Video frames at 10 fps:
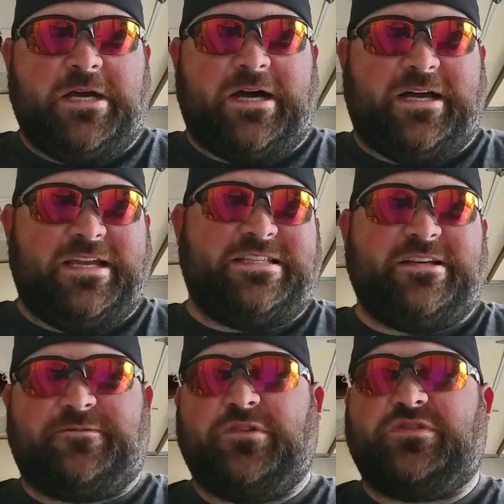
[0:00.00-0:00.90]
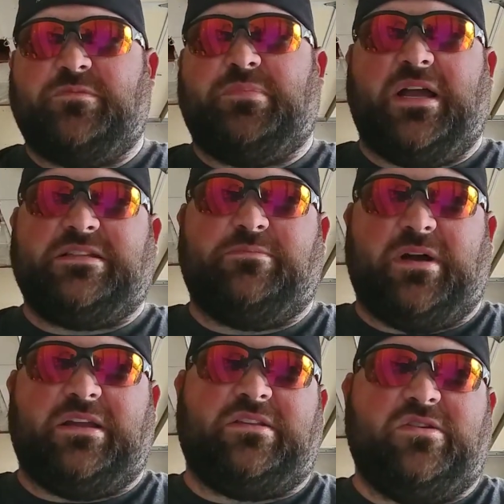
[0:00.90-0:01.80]
It differs from bike to
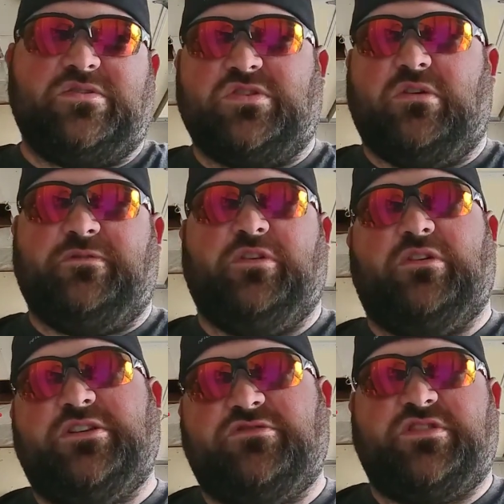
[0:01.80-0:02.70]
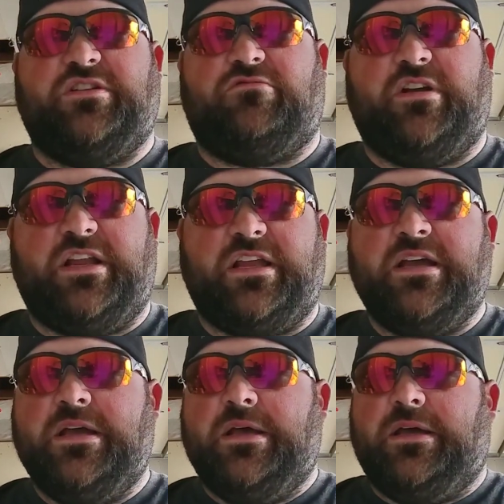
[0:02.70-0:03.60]
bike, though, so if you're interested in renting,
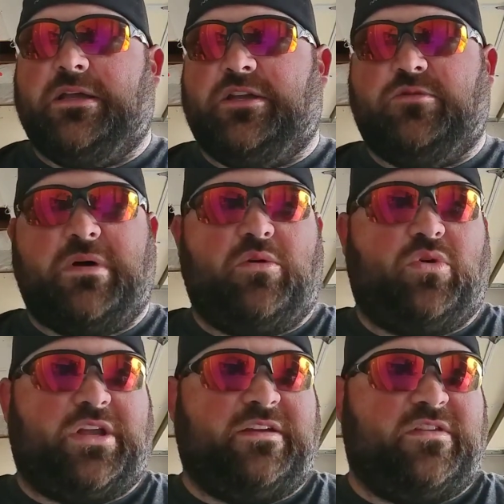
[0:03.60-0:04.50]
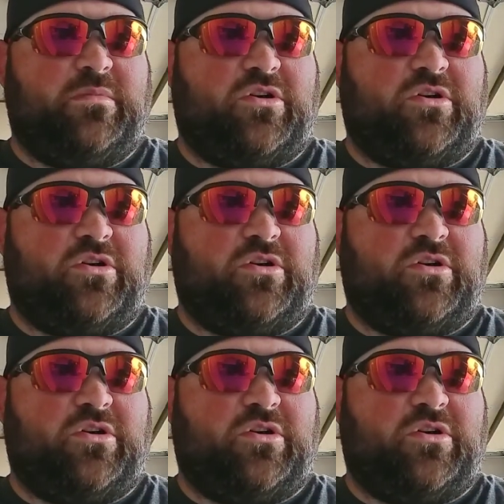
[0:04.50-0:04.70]
you might want to give them a